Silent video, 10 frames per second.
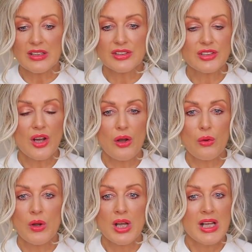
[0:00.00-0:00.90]

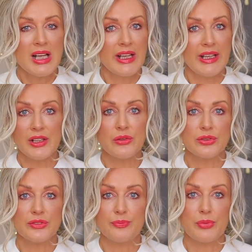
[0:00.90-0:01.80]
So he
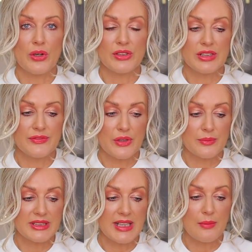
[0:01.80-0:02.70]
could have brought it
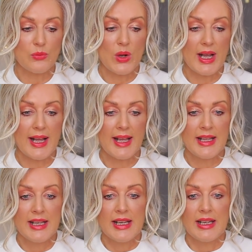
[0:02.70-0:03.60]
from somewhere.
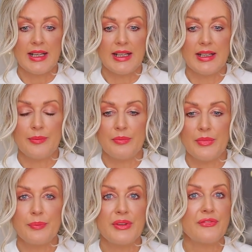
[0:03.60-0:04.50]

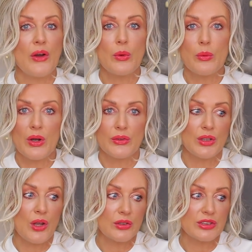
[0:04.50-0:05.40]
Um, before we were
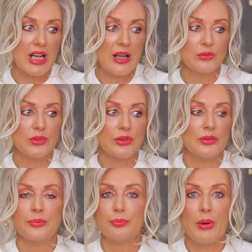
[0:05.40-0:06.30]
on lockdown,
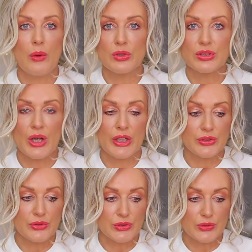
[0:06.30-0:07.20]
Paul was going
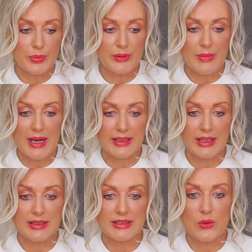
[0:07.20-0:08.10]
to
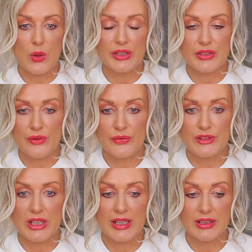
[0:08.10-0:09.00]
supermarkets quite
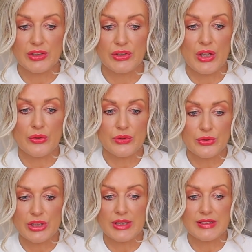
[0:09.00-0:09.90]
often, you know,
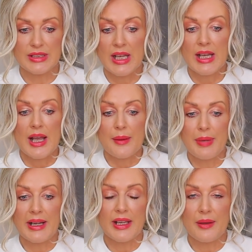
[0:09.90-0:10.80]
to just
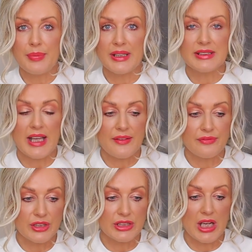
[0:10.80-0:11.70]
buy a bit
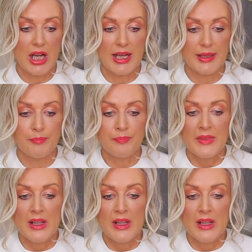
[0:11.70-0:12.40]
every time.